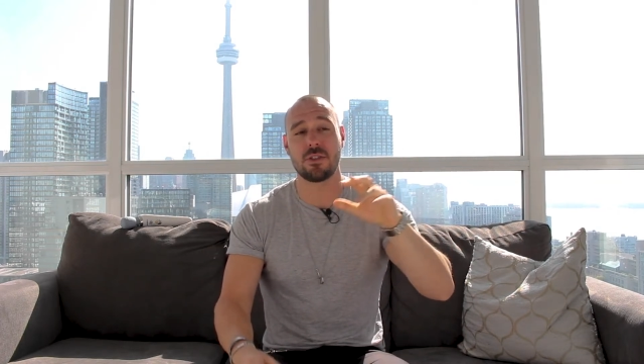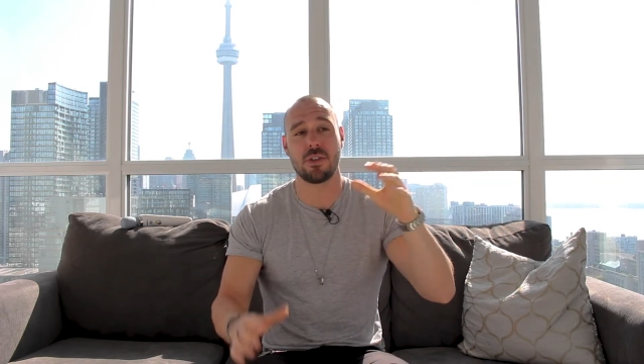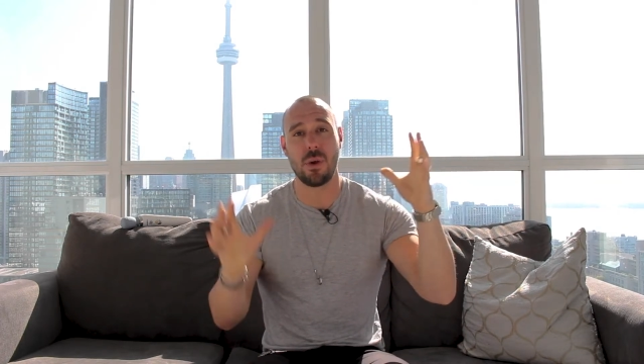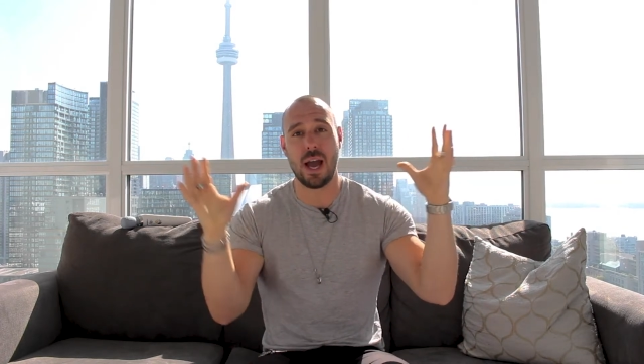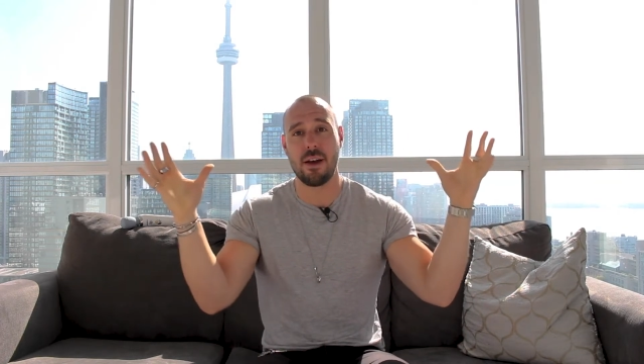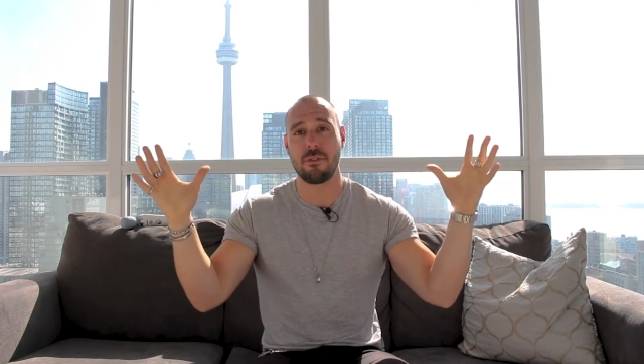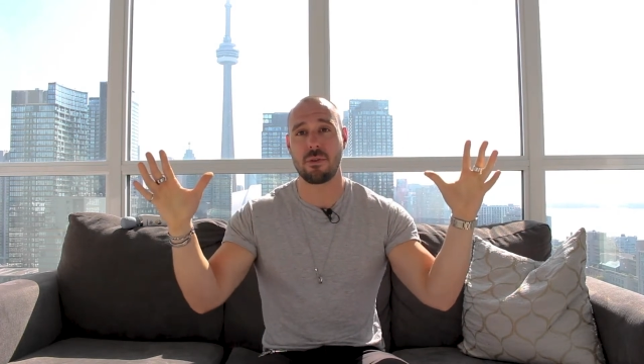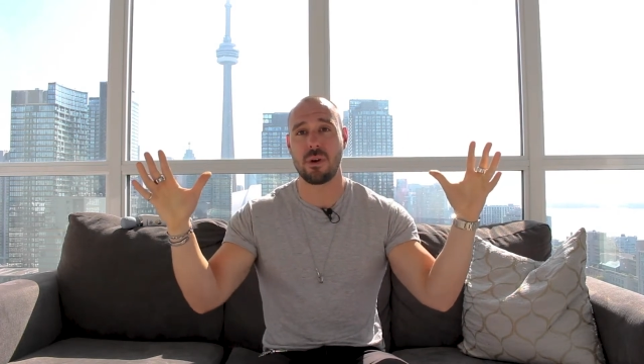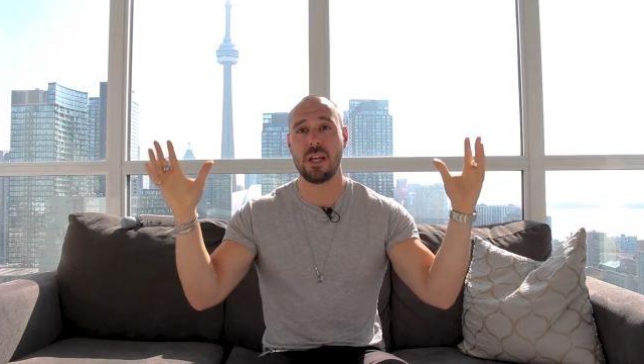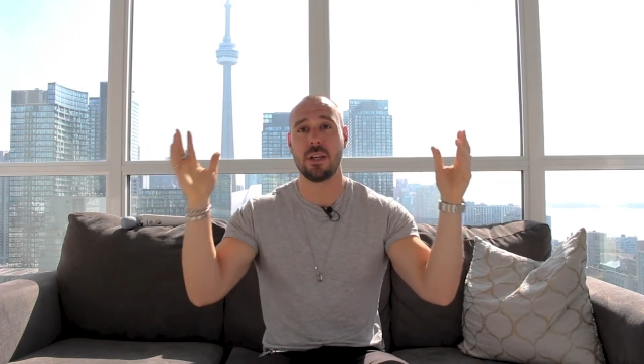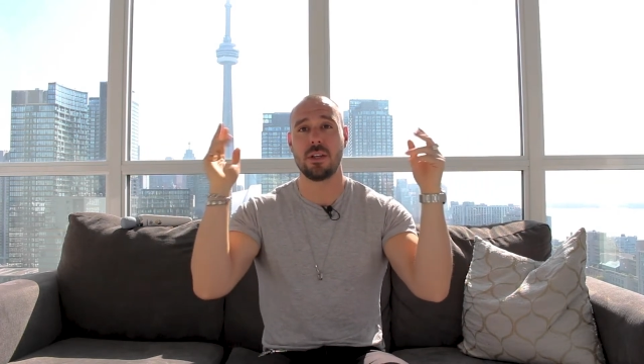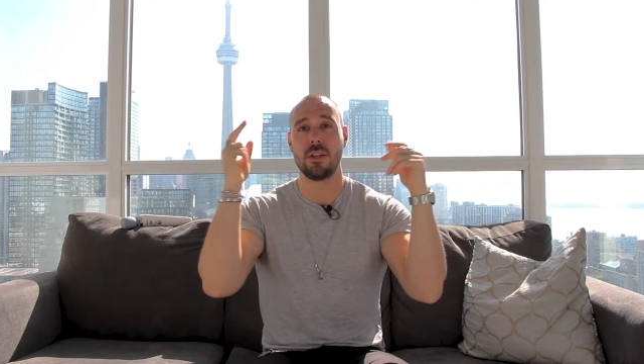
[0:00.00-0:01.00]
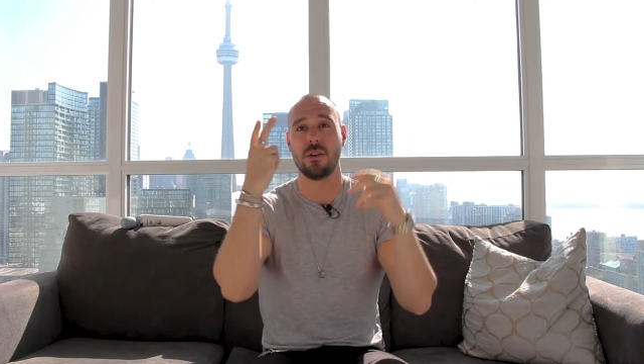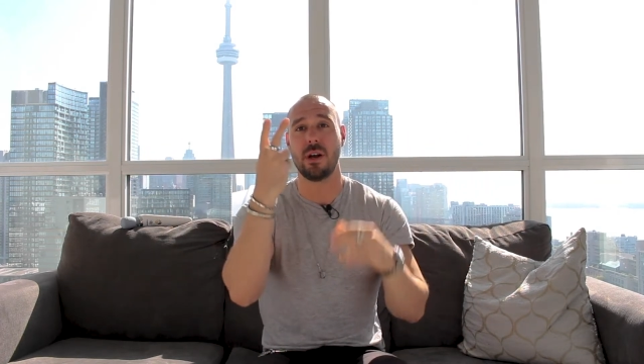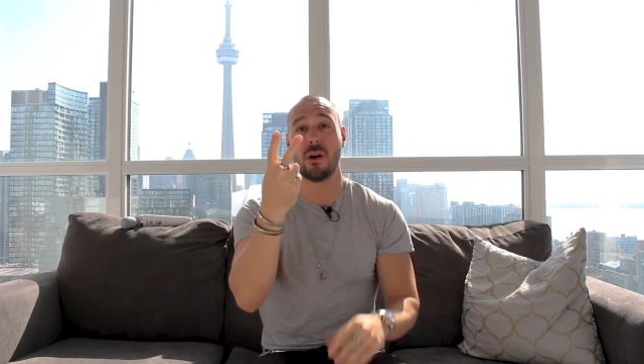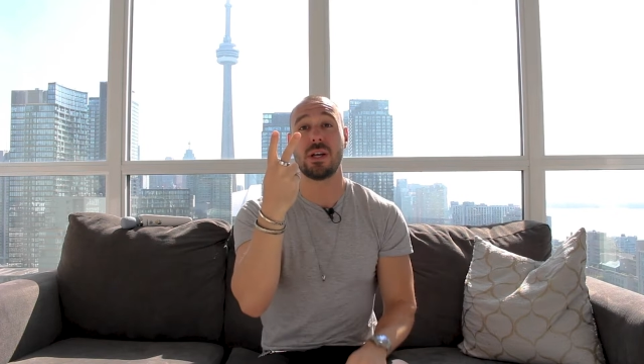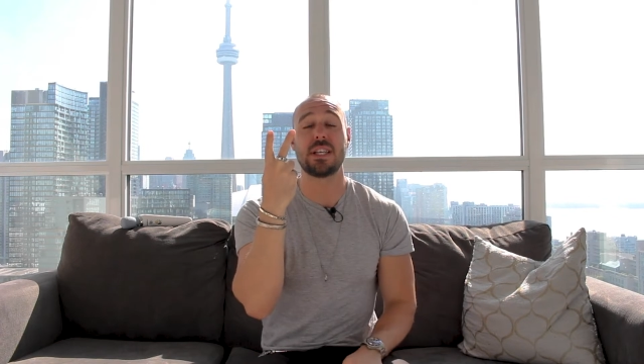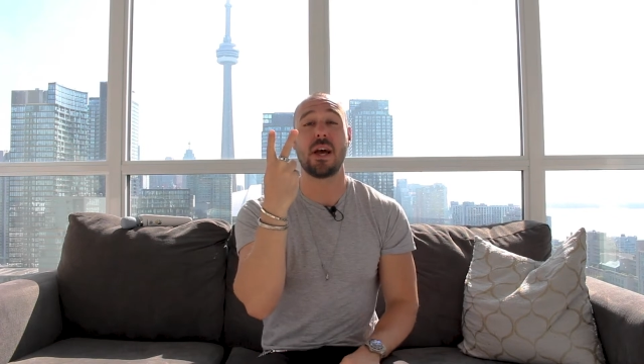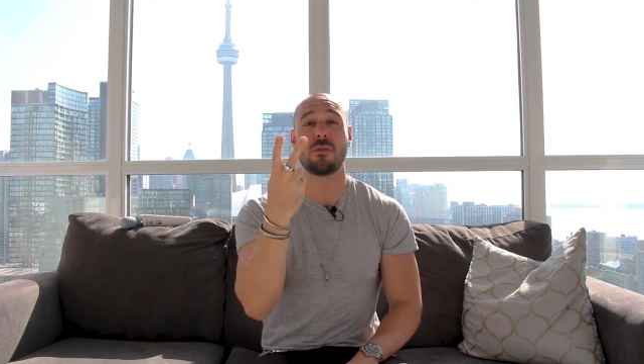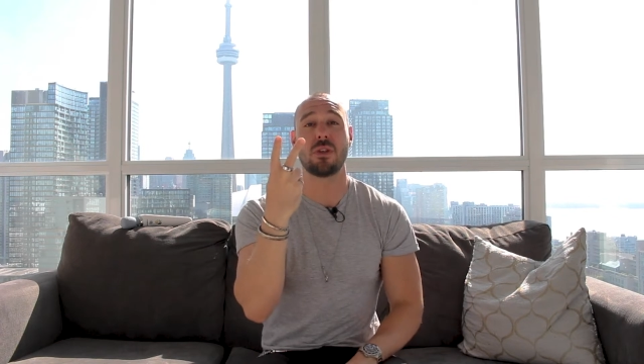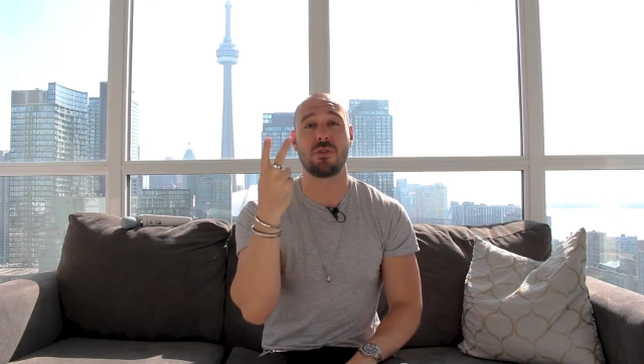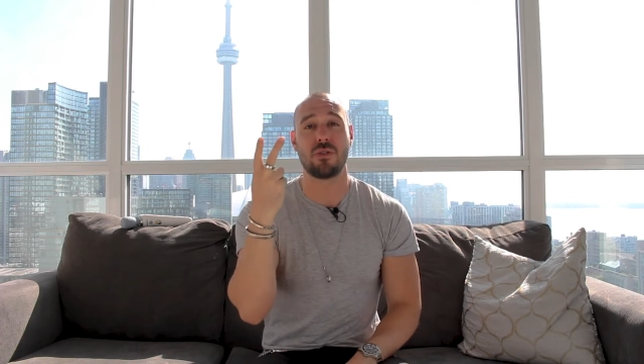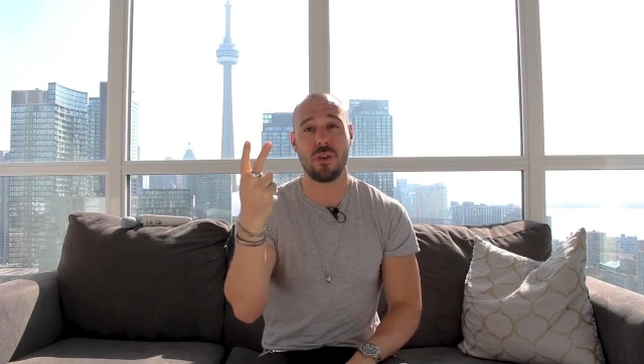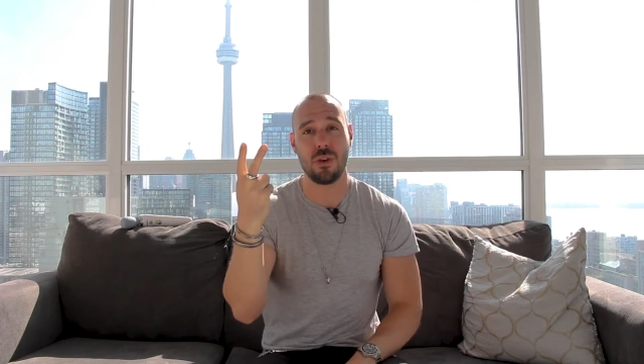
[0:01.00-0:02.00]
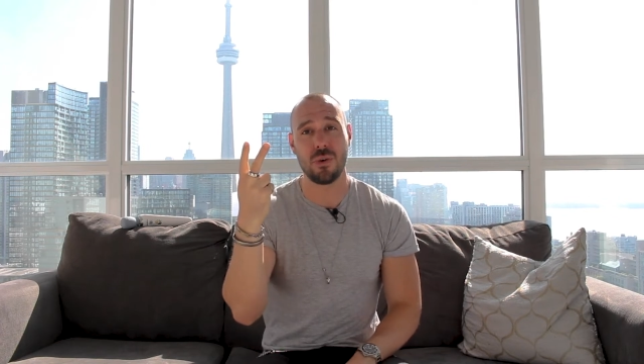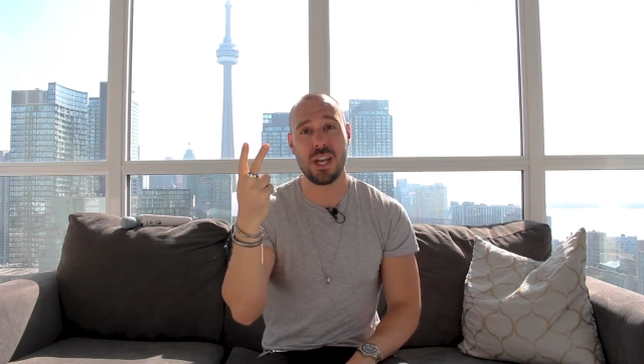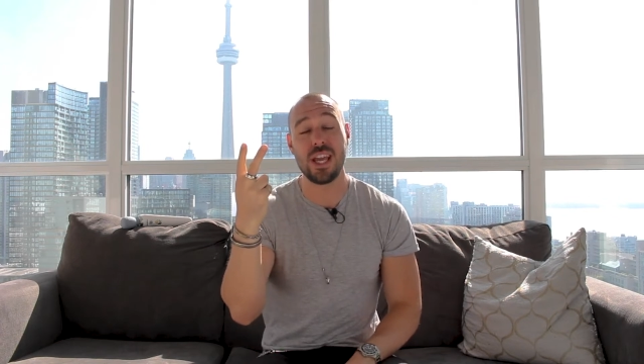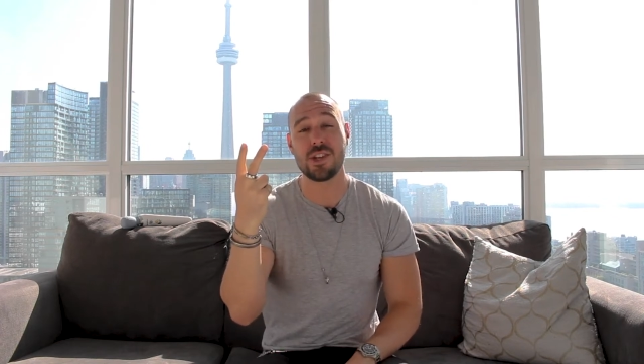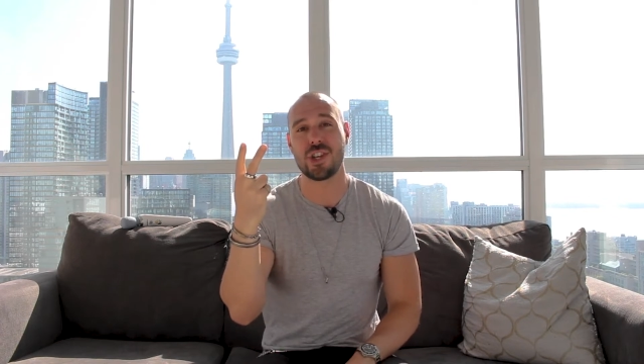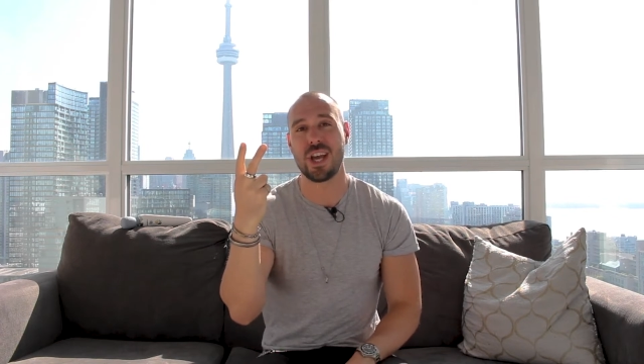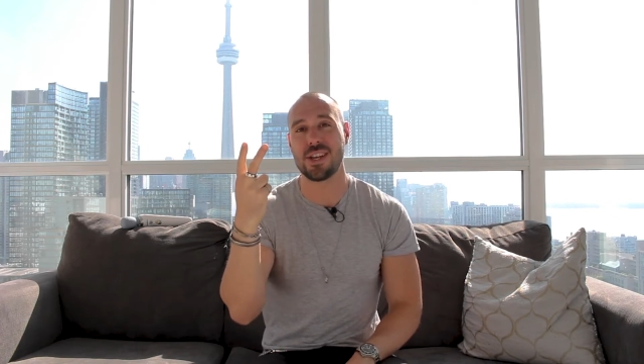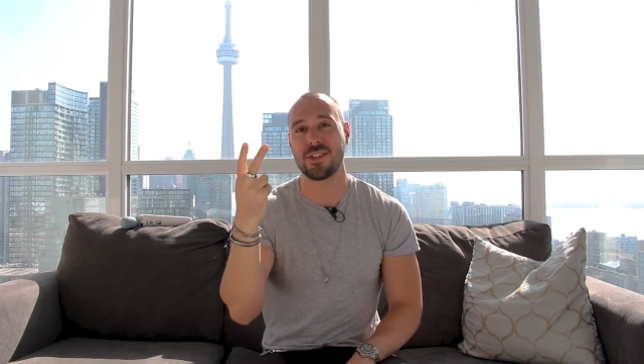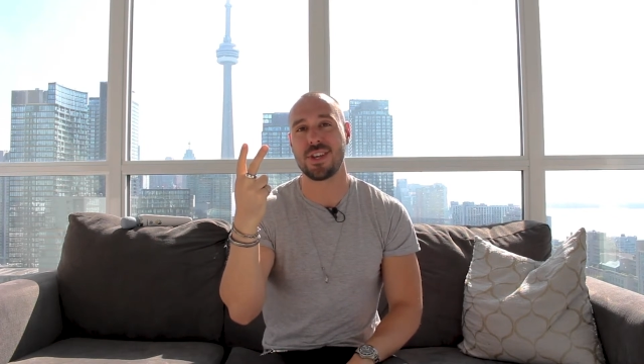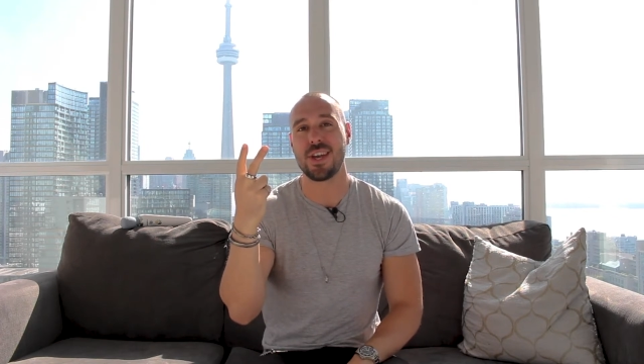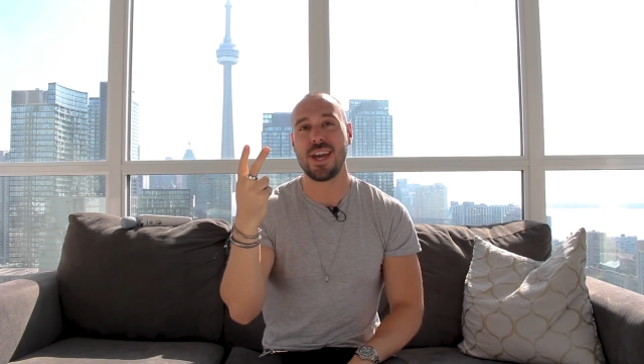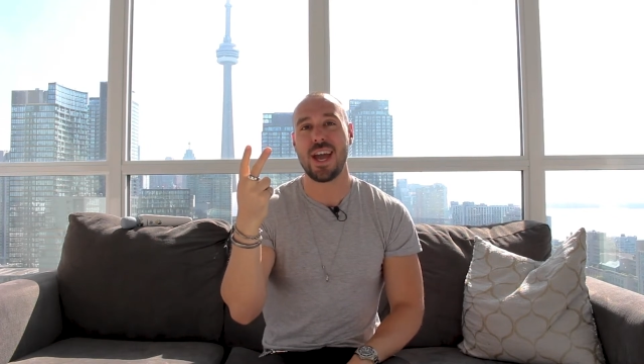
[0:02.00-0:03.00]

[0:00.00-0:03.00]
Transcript: So you have 3, you narrow it down to 2 niches,